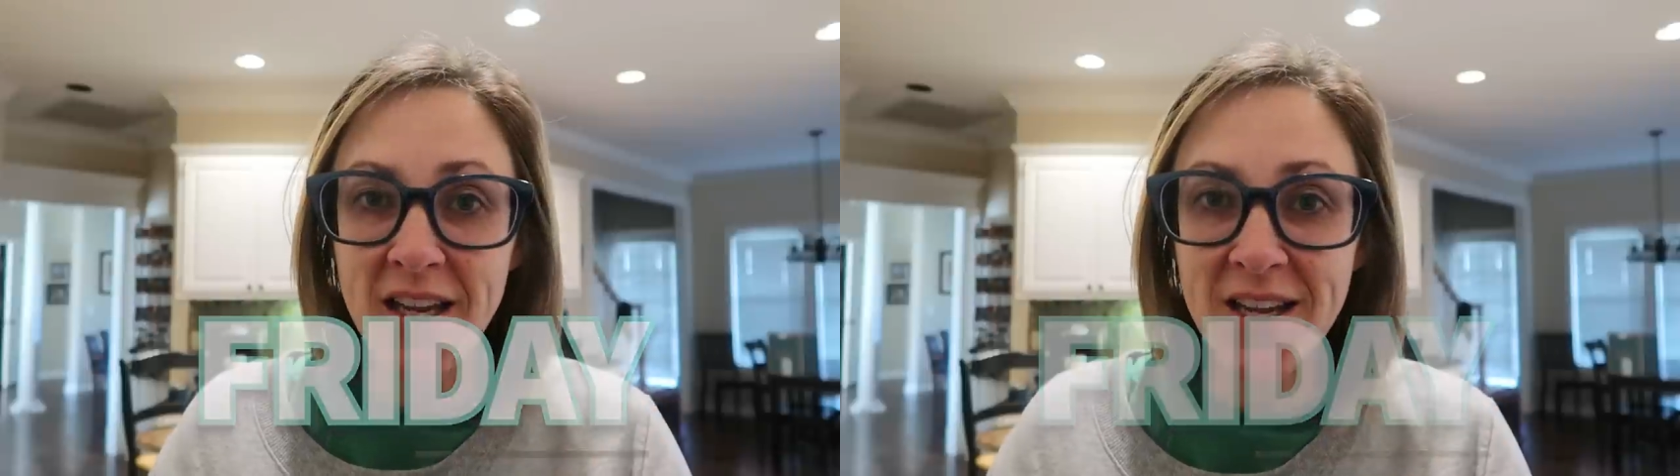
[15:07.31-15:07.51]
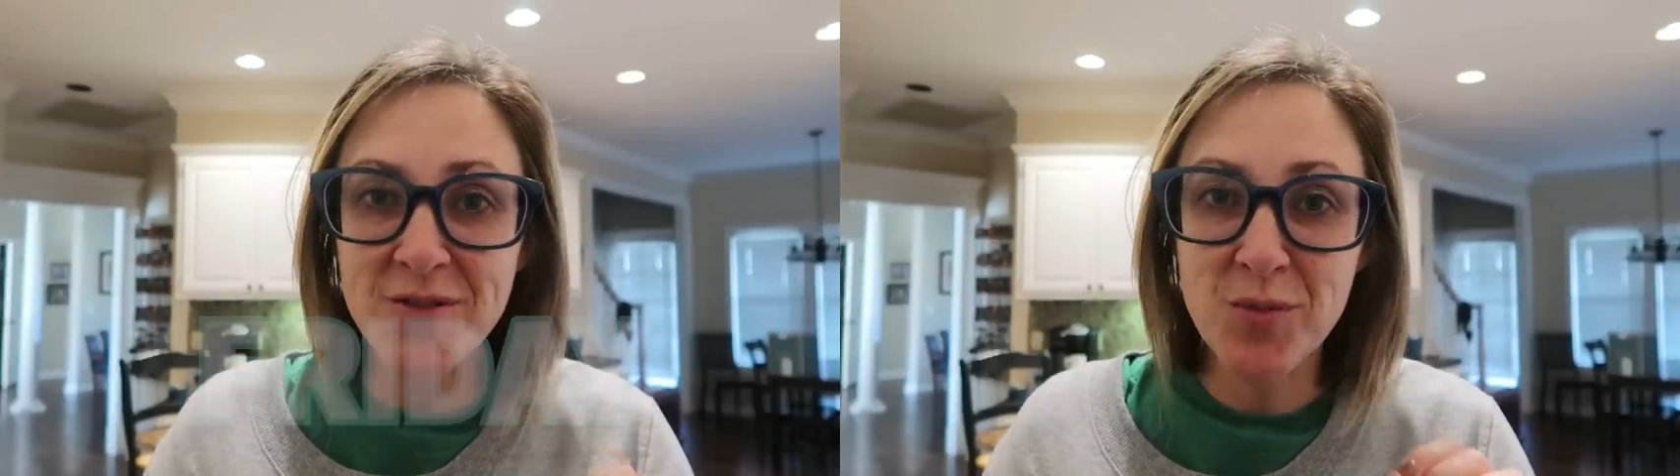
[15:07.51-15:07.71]

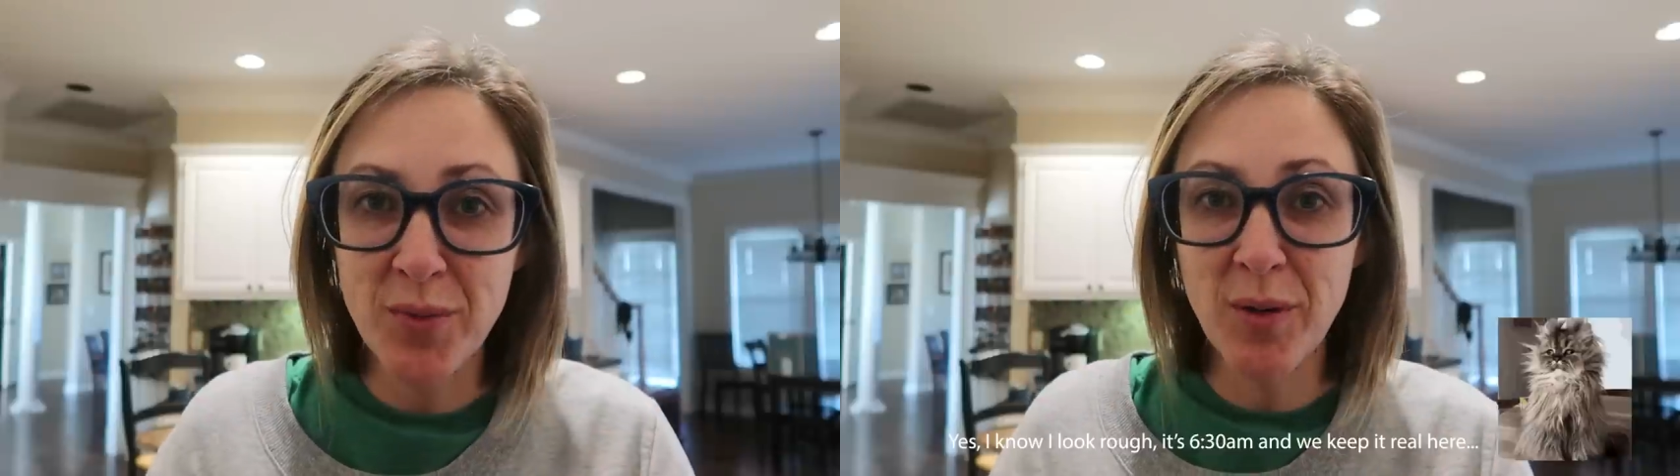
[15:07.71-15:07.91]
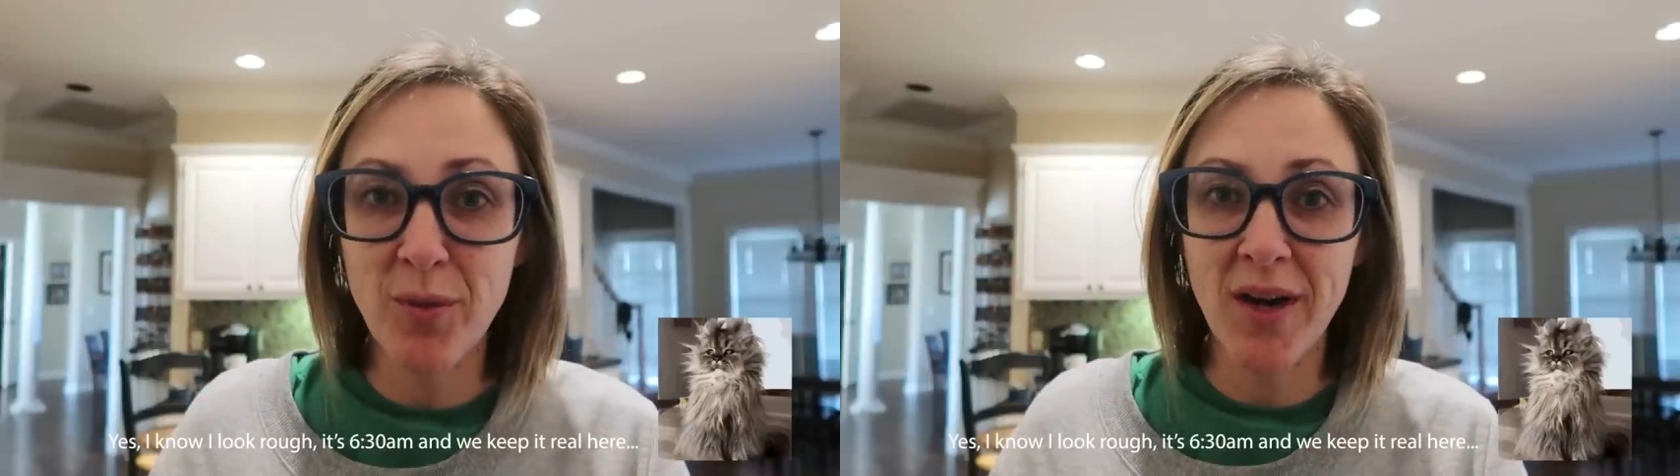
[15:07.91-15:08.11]
day of
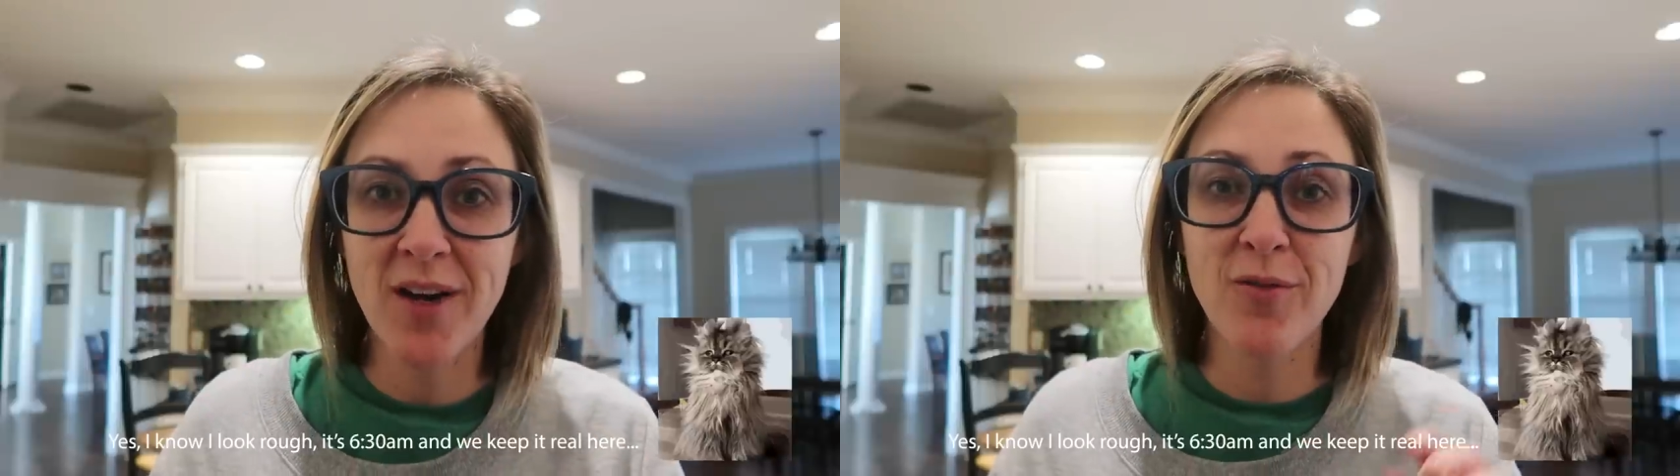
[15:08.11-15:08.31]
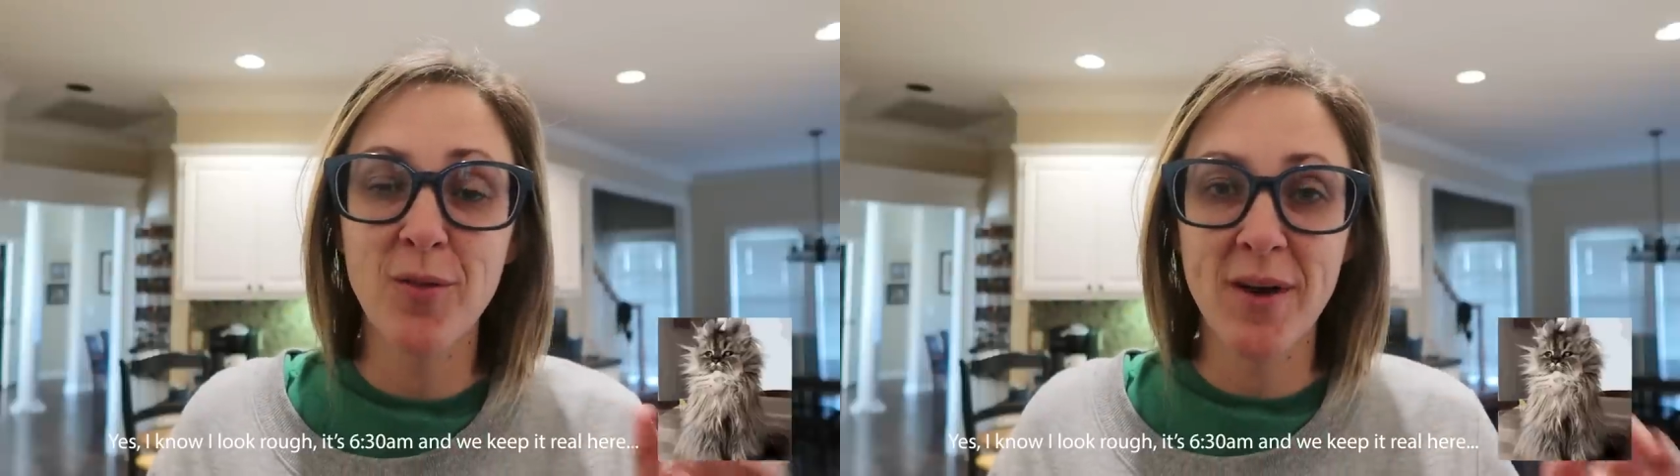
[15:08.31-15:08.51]
spring
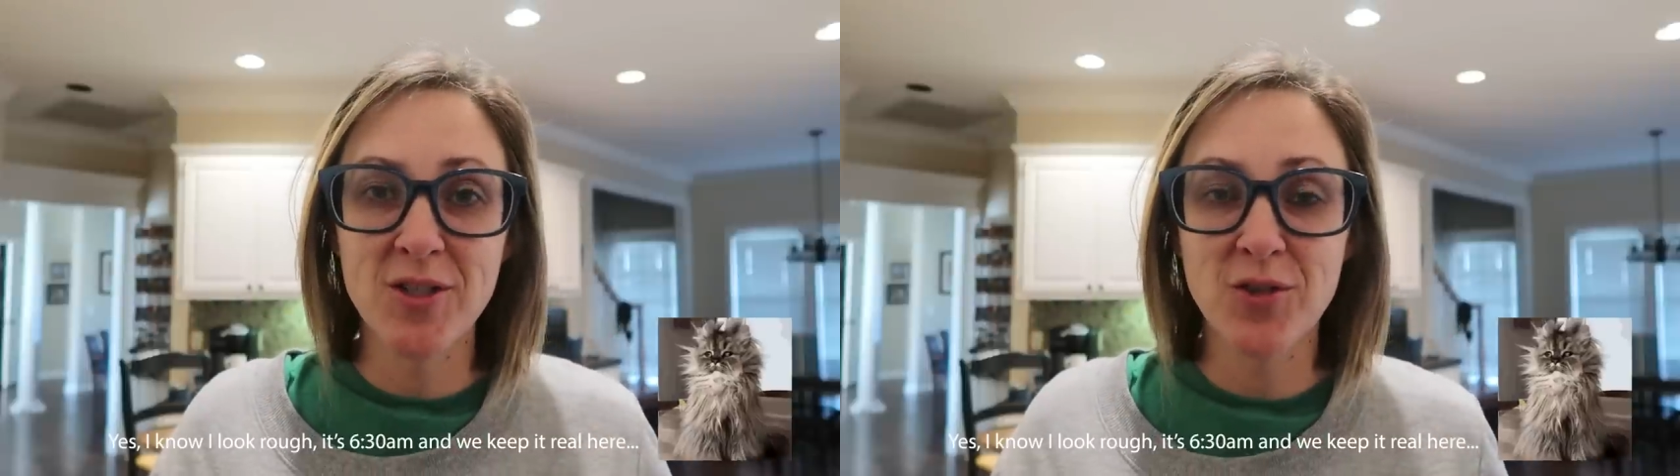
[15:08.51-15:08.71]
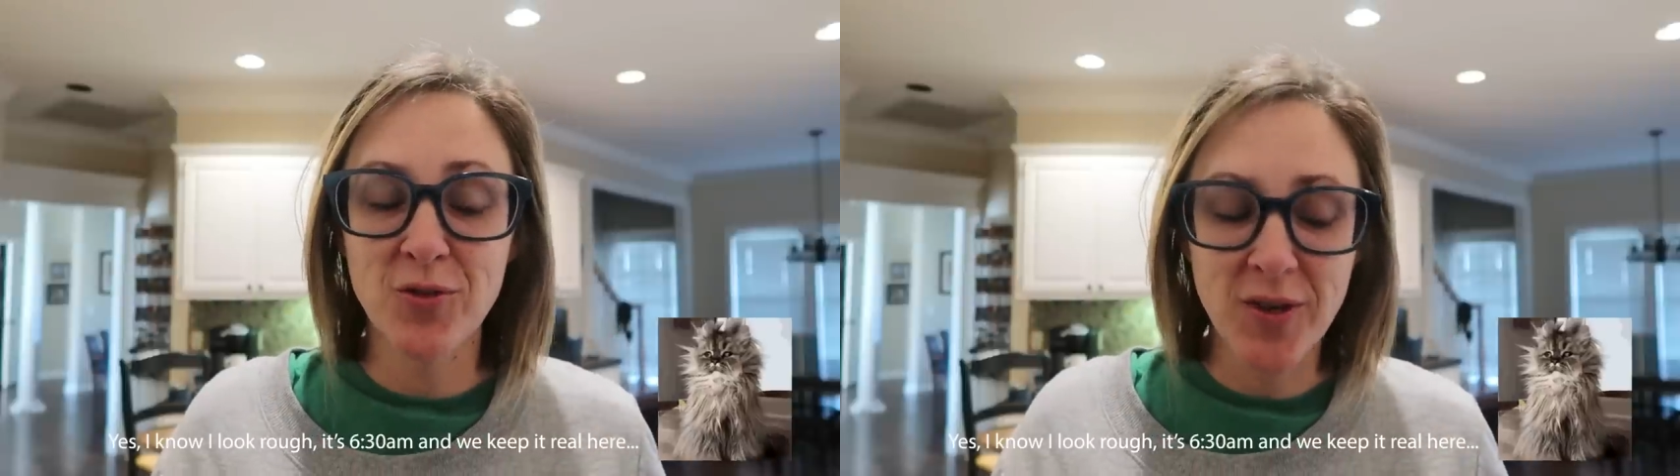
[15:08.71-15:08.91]
break for my
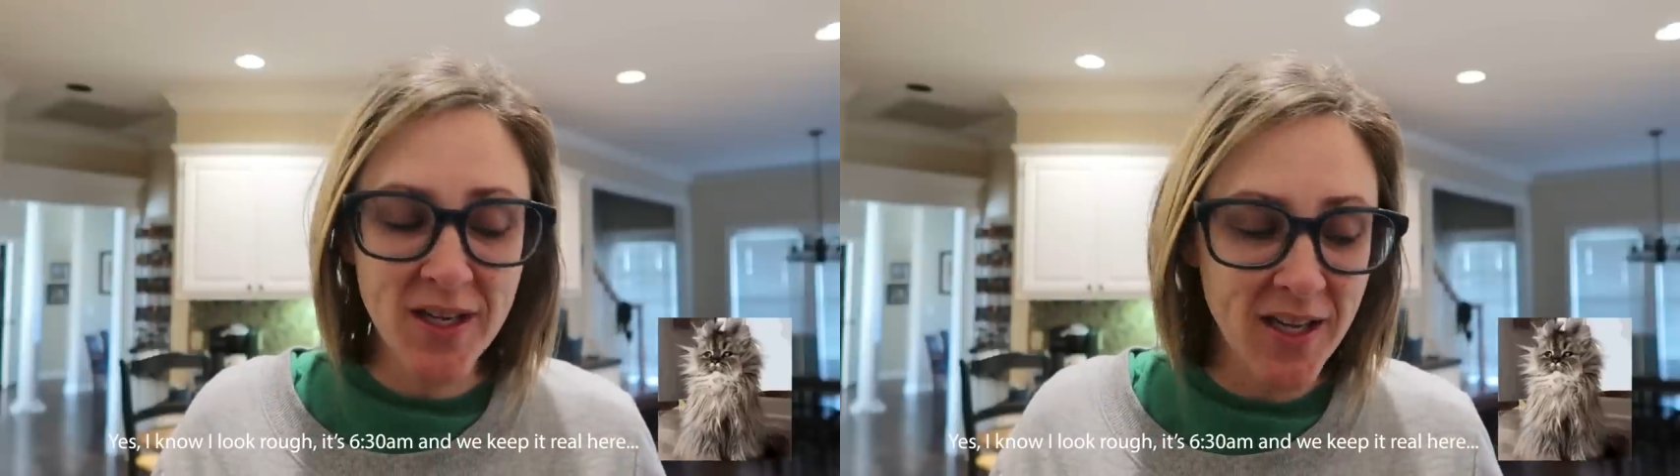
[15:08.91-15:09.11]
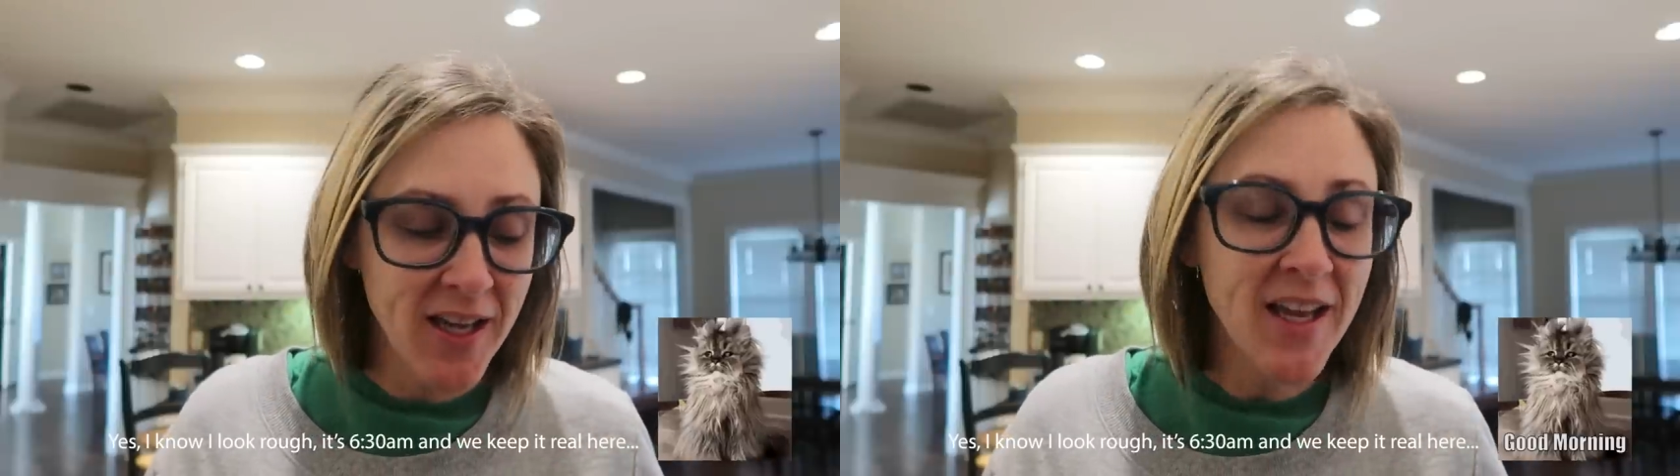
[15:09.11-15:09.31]
children.